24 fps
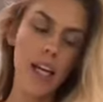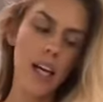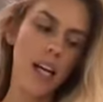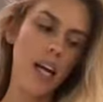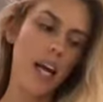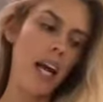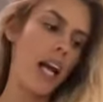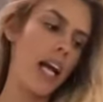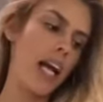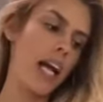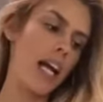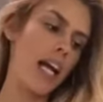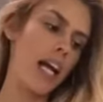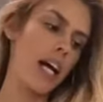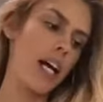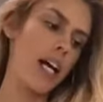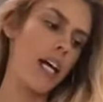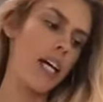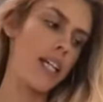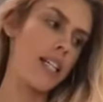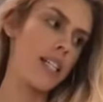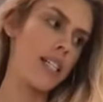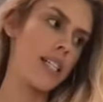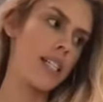
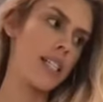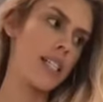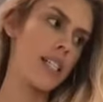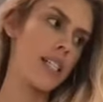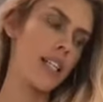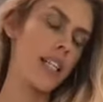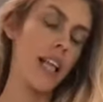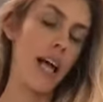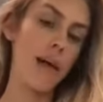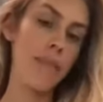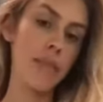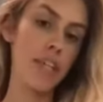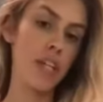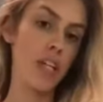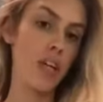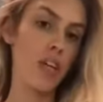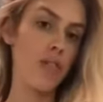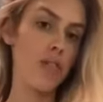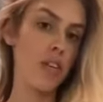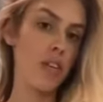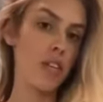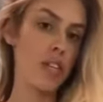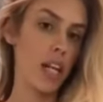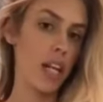and let me know if
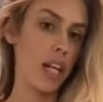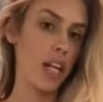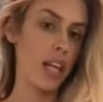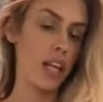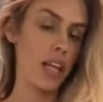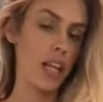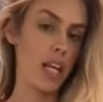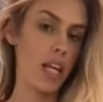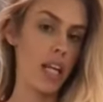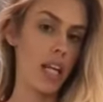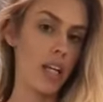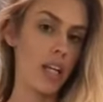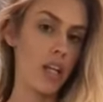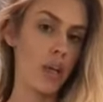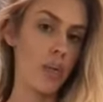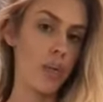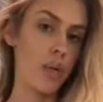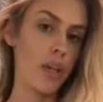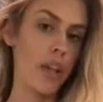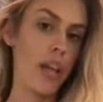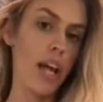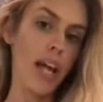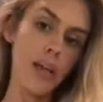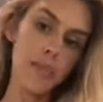there's anything you
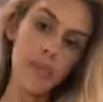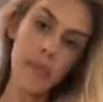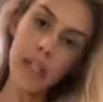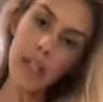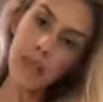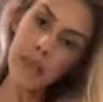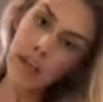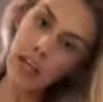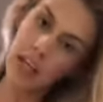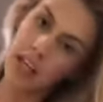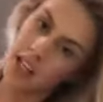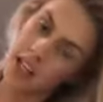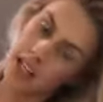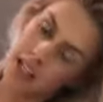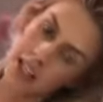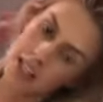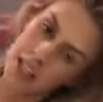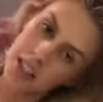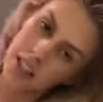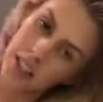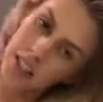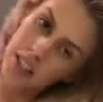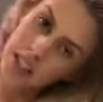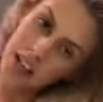would like me to make.
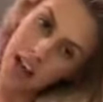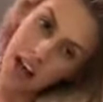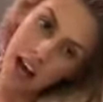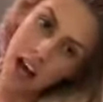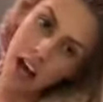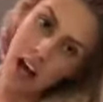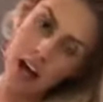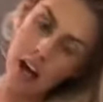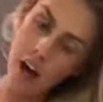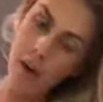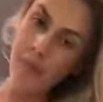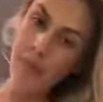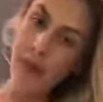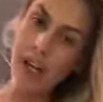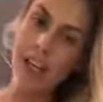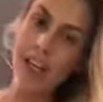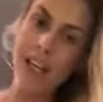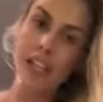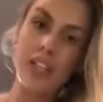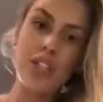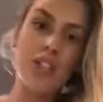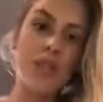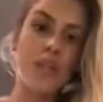I like to do a